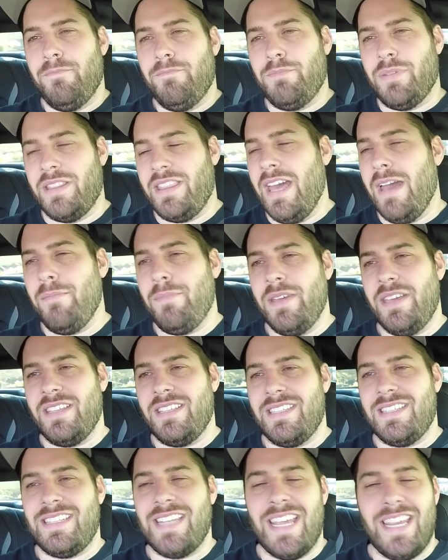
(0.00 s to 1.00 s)
But that being
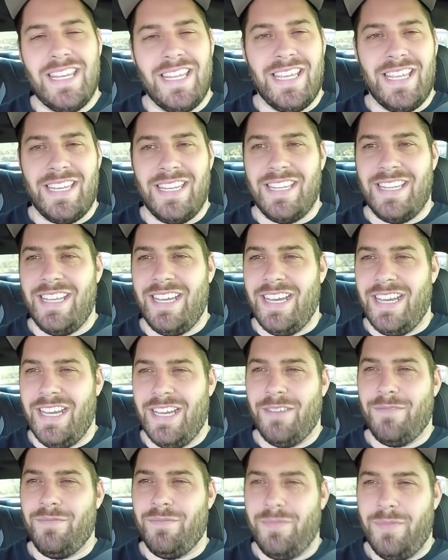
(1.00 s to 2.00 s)
stated,
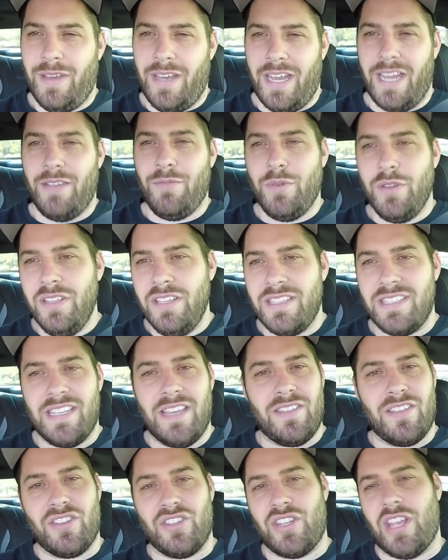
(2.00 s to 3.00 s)
I really
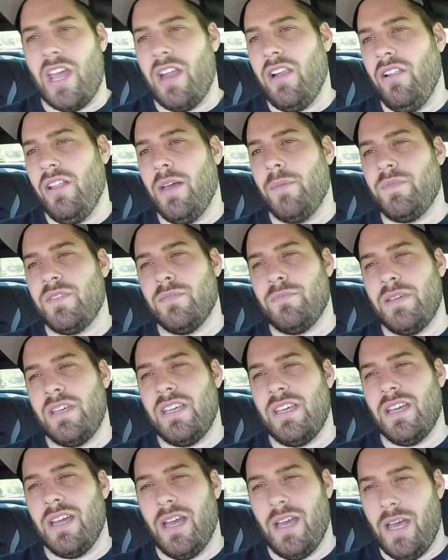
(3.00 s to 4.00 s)
set this channel up to
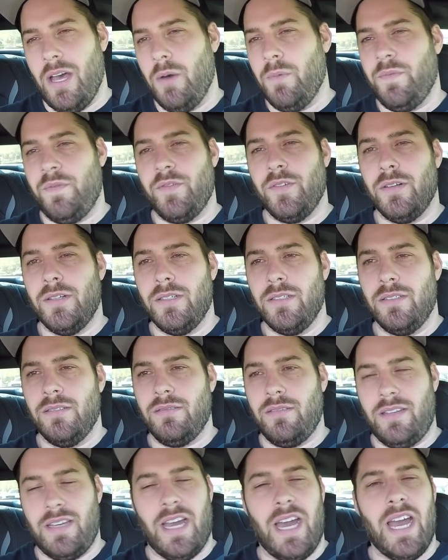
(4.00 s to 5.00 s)
be a helpful
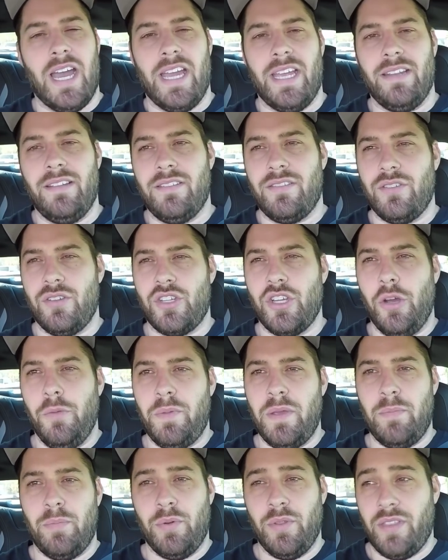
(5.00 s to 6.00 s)
guide to show
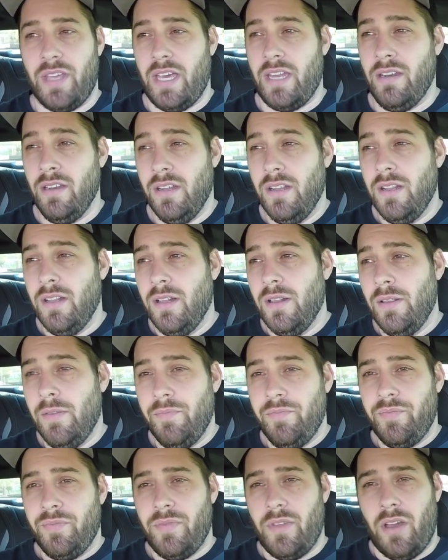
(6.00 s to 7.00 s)
people that
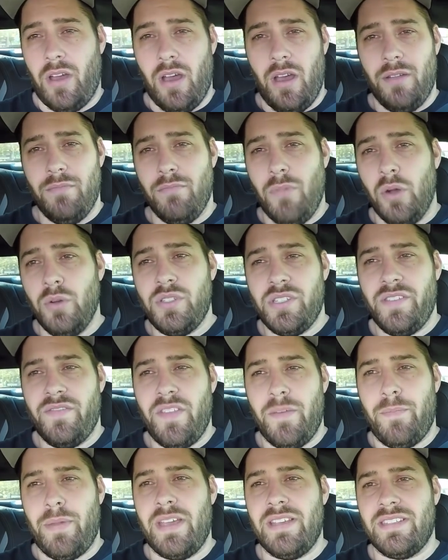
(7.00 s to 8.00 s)
on most of
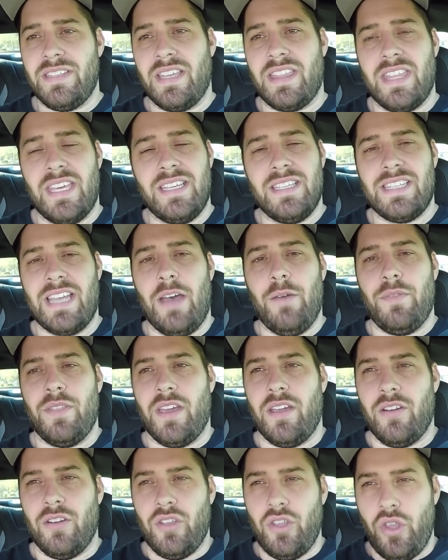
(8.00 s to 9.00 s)
the basic things out
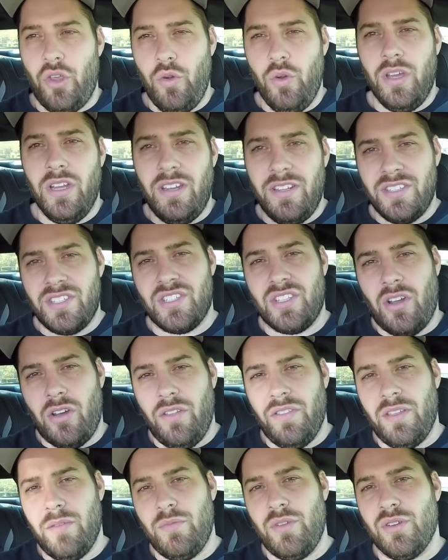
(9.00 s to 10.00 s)
there, you can install
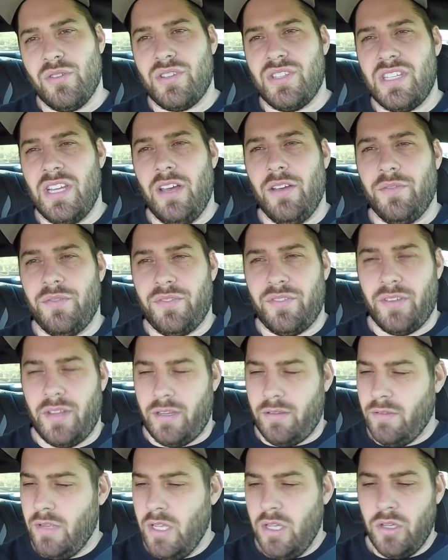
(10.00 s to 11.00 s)
them yourselves,
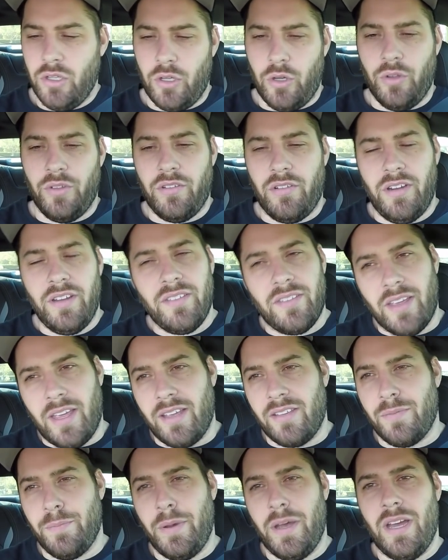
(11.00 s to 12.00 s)
like cold air
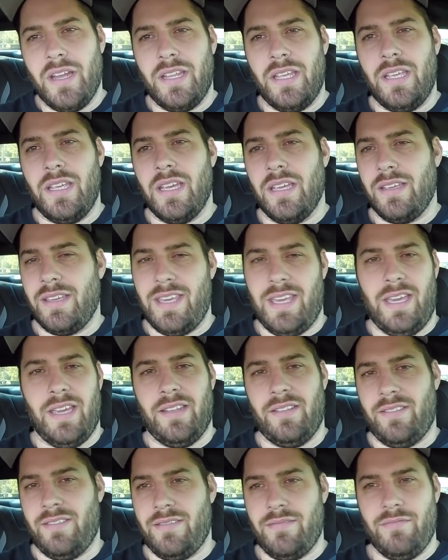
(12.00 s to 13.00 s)
intakes, body
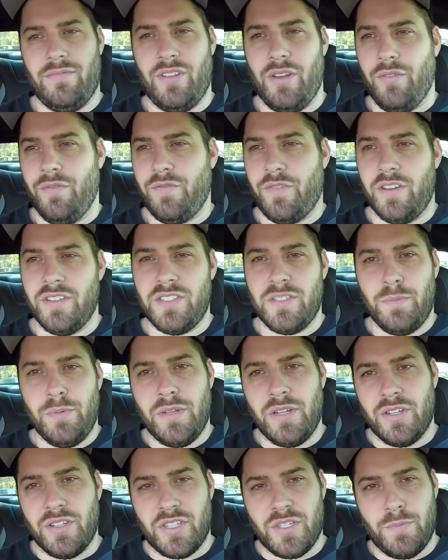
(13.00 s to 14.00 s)
kits, you know, front
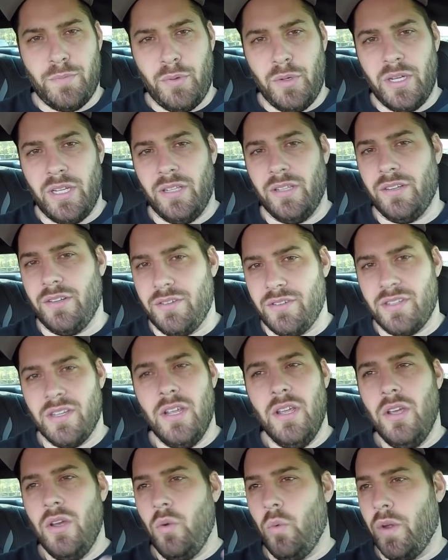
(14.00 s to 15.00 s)
splitters, spoilers,
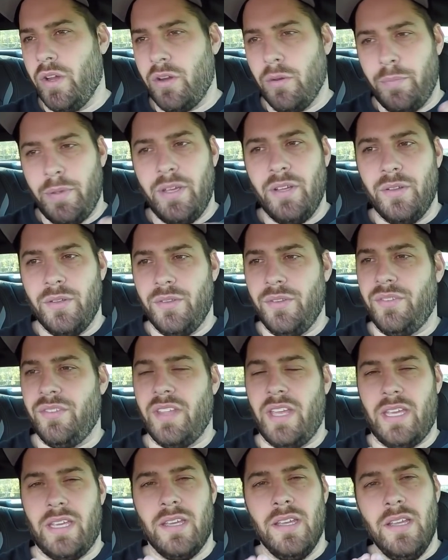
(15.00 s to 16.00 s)
wicker bills,
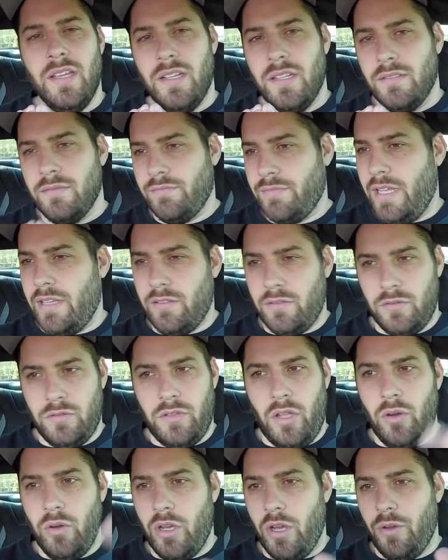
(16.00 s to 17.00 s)
like
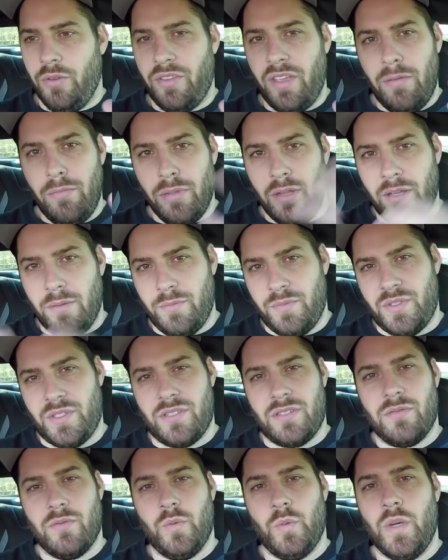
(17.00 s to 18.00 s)
logos,
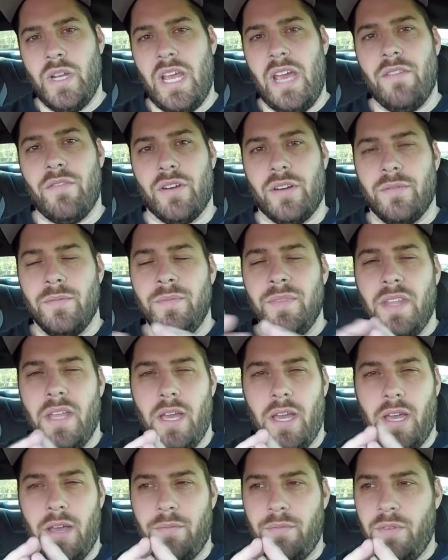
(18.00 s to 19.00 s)
emblems, whatever.
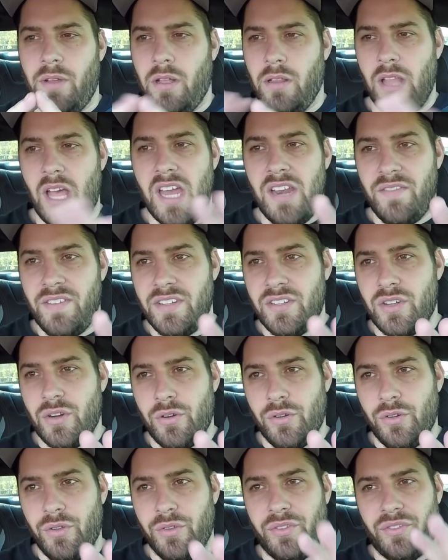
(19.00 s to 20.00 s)
A lot of
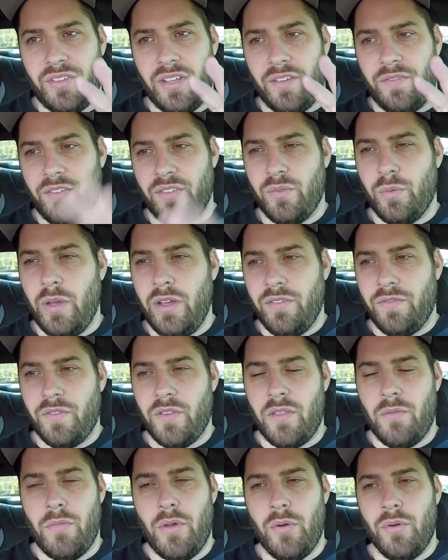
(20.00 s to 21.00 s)
internal stuff as well for
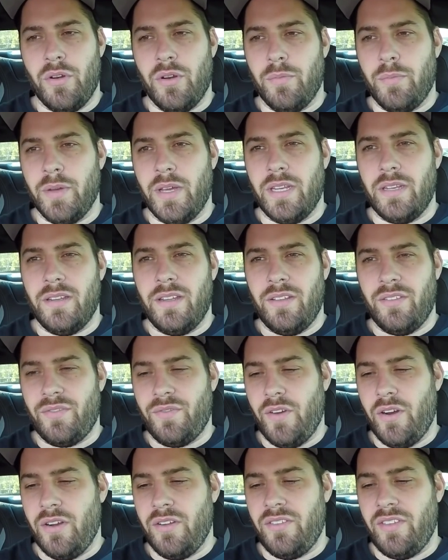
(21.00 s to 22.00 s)
the motor, but as
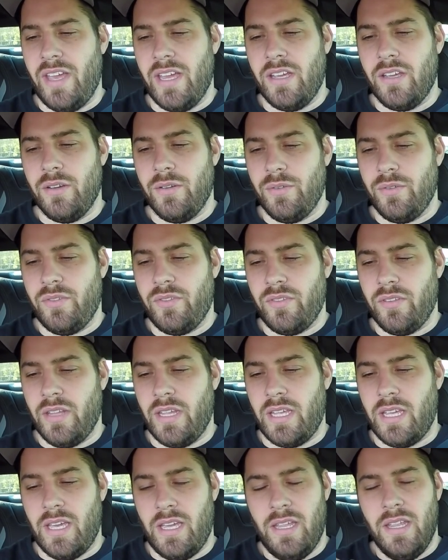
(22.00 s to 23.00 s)
far as that goes, like,